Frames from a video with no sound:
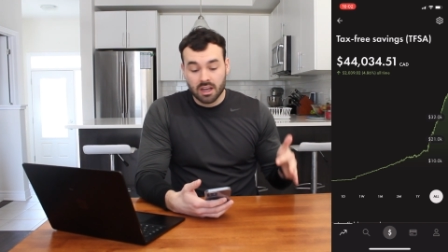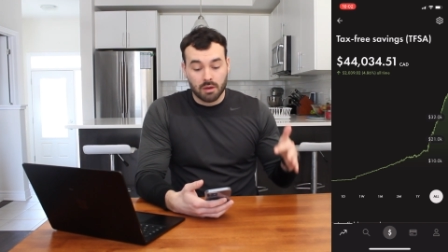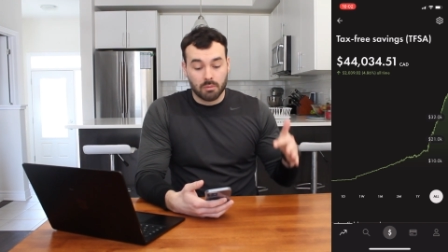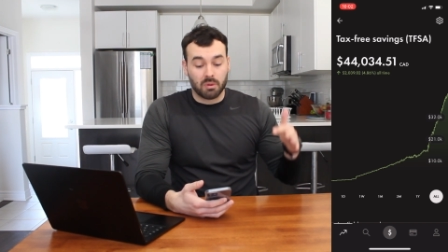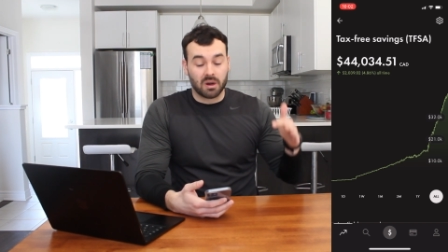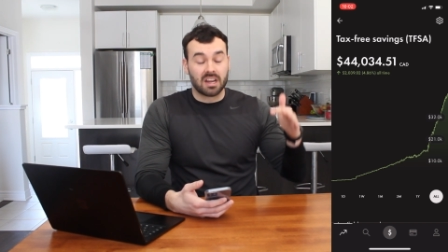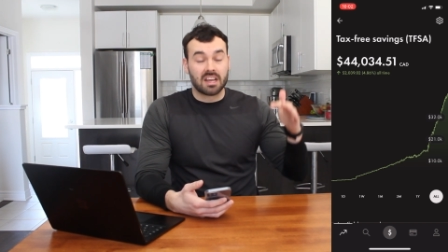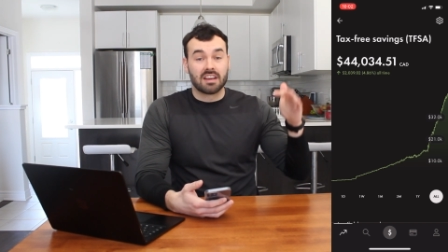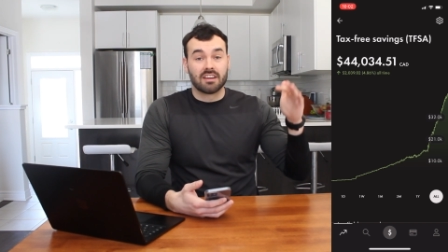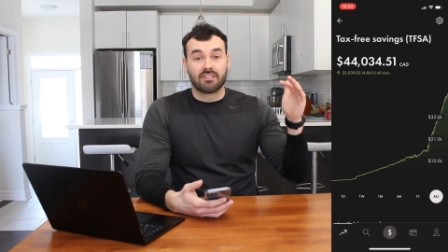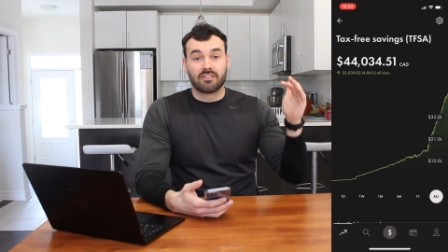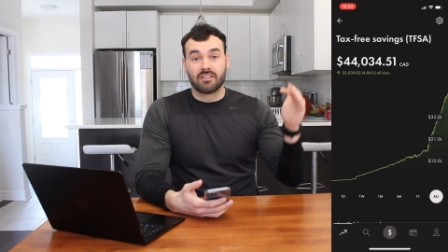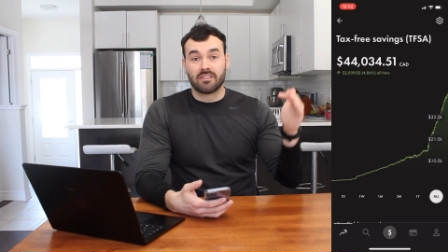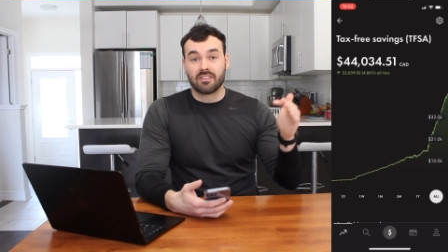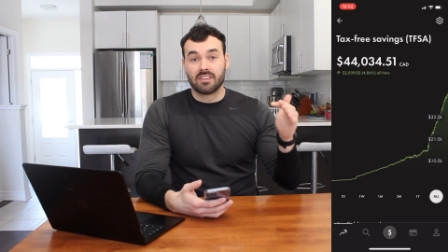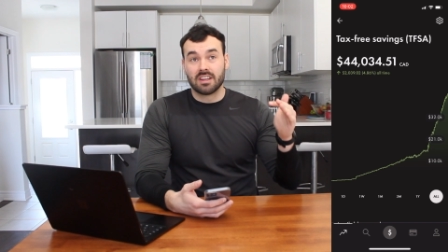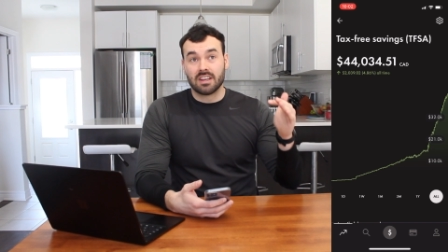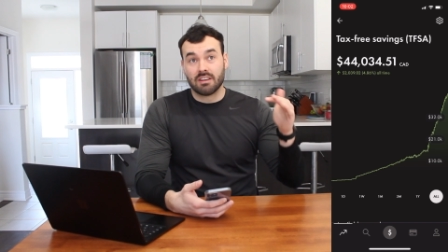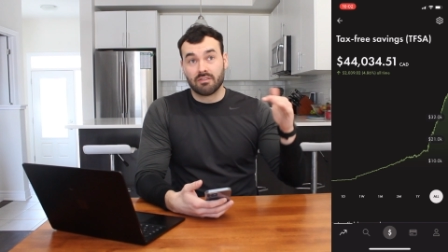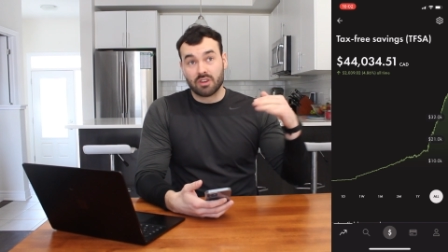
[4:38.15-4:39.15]
But if
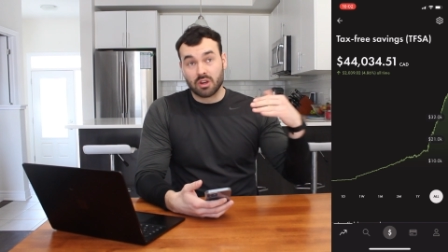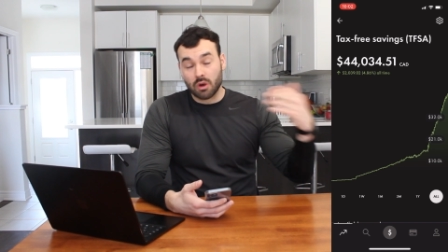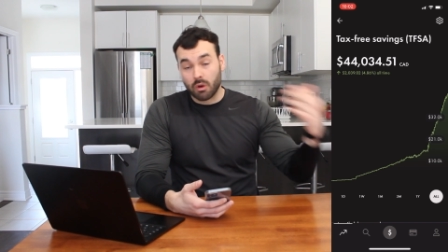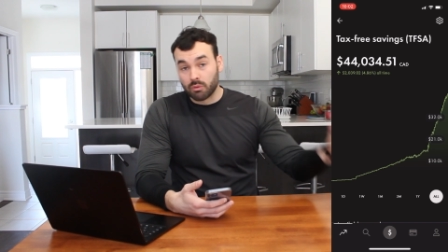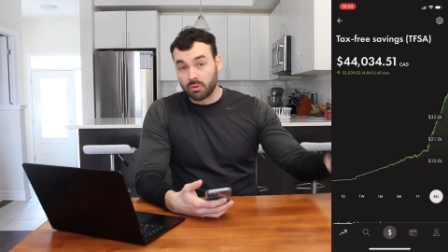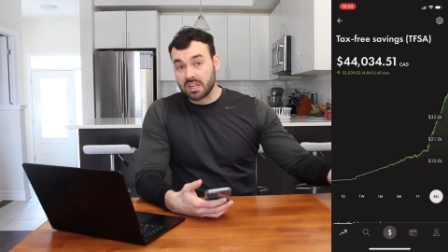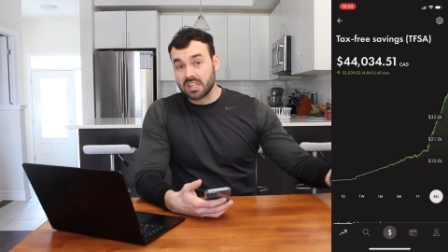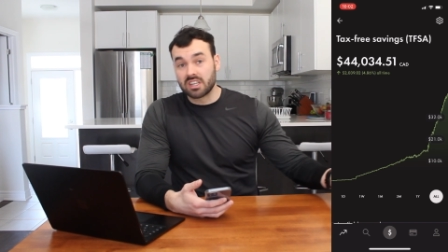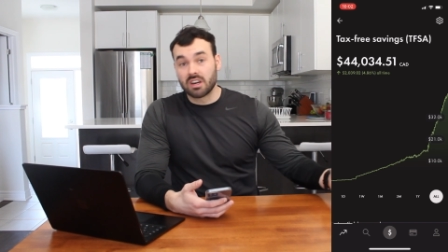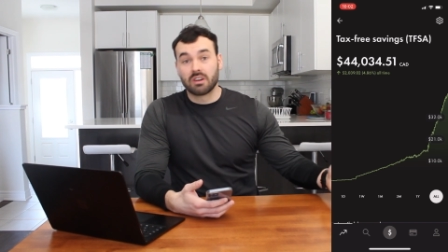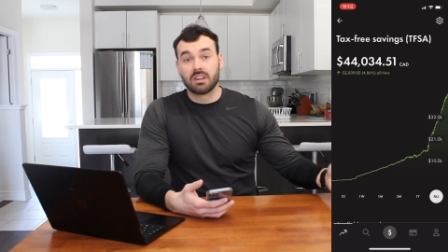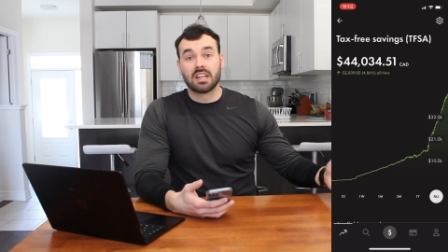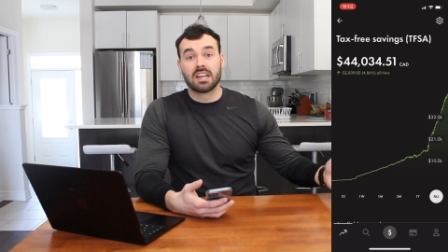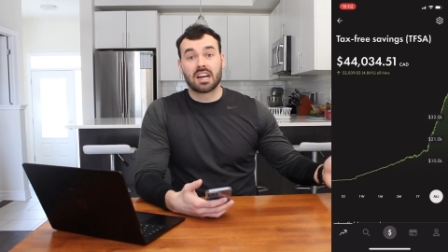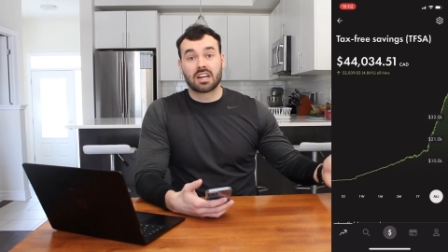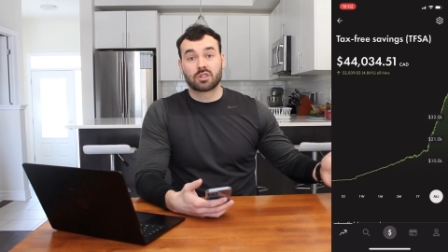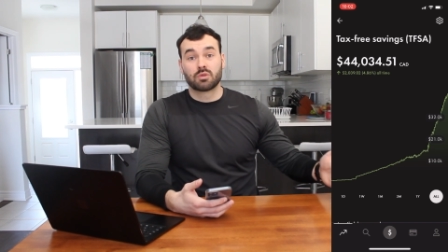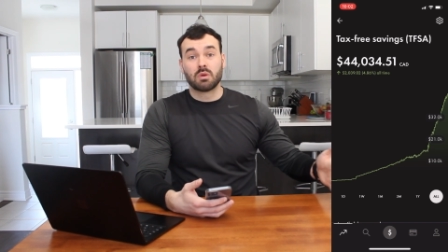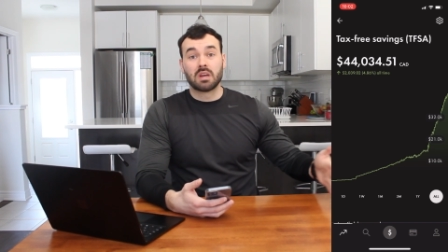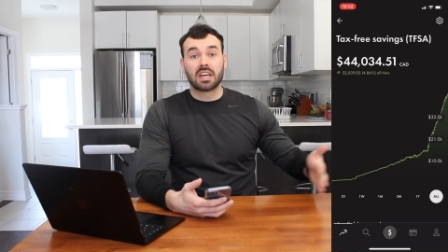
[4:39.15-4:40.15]
you don't reach out in the
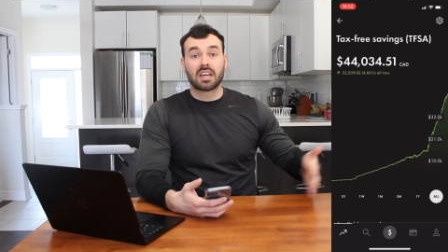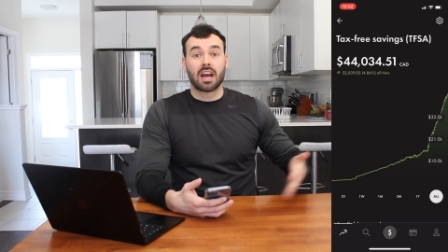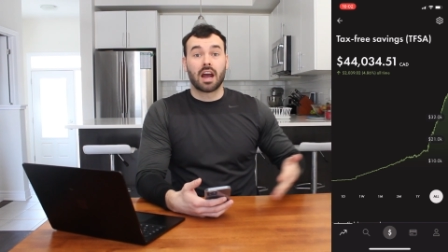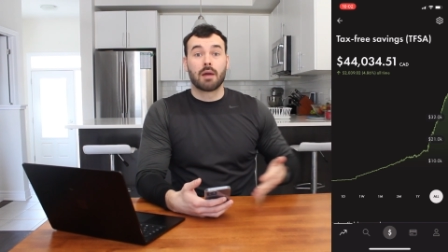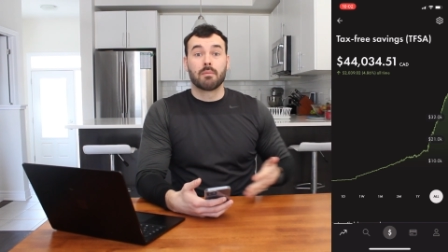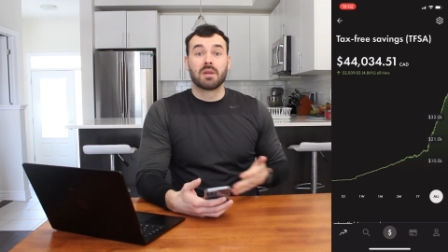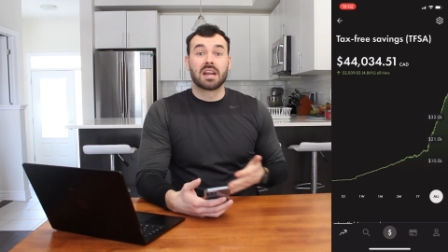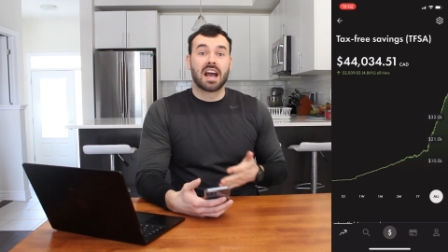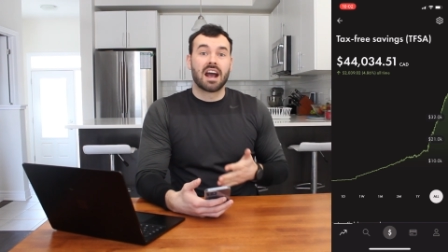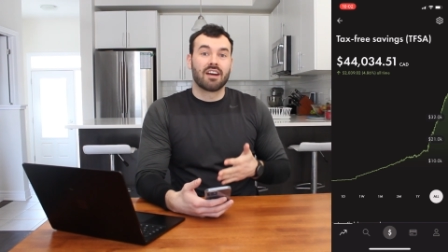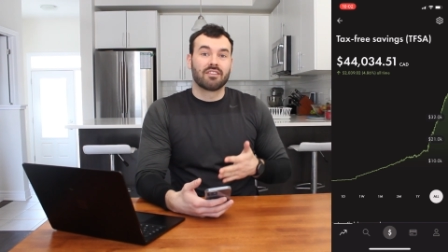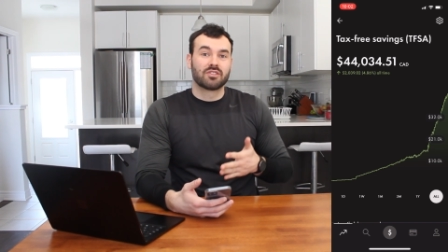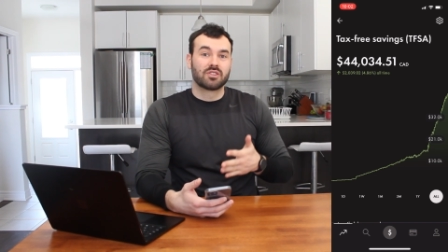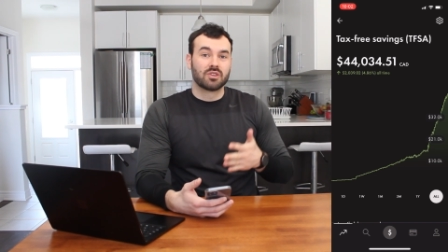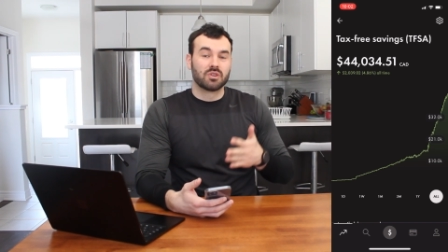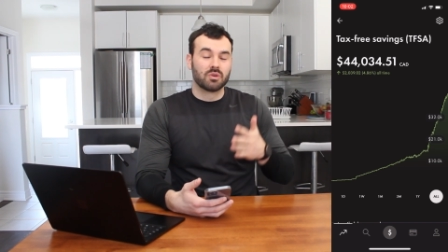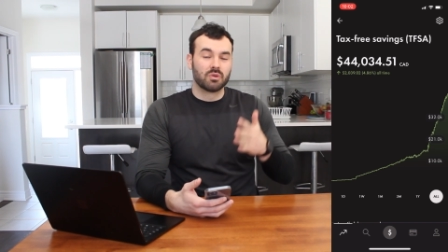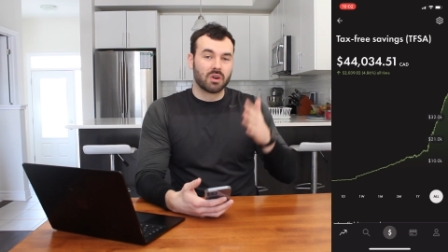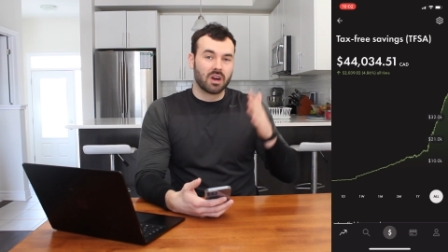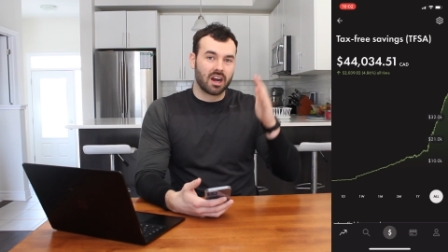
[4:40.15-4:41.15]
next week, I'm going to have
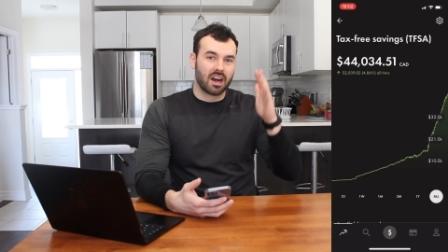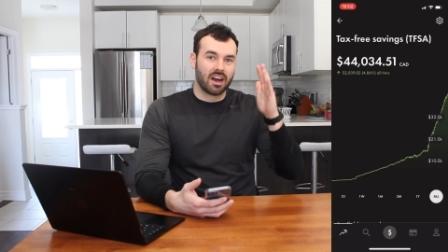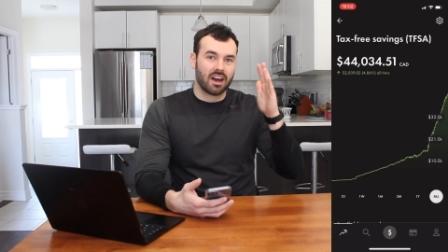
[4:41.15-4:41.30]
to,